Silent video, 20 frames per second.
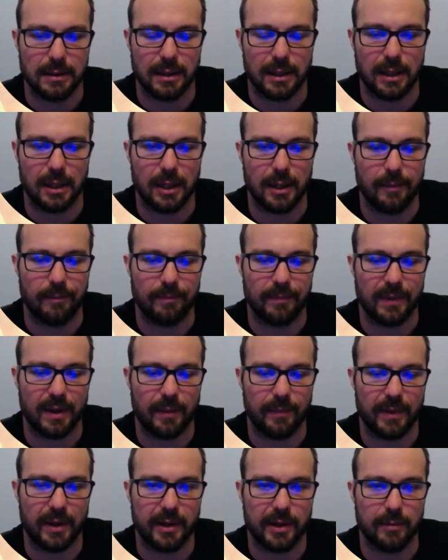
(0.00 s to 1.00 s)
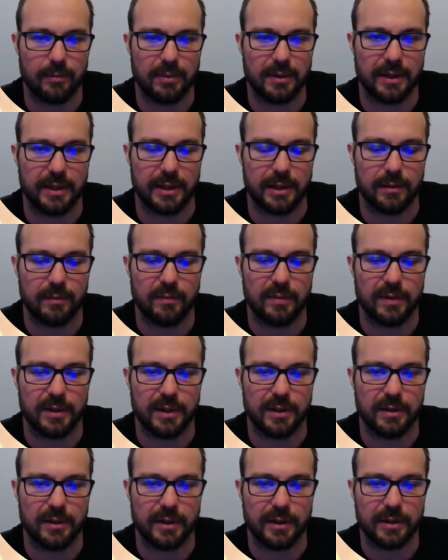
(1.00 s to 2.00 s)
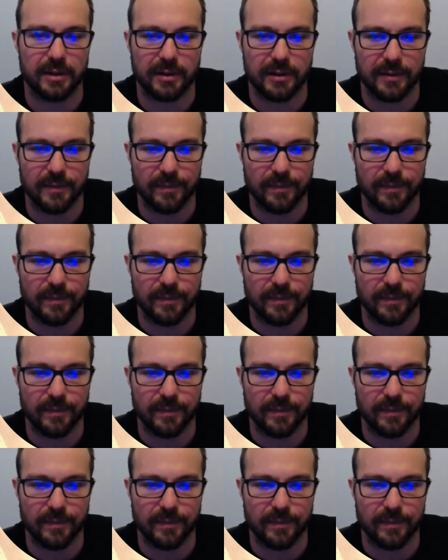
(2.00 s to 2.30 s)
I'm not going to play it, but, like,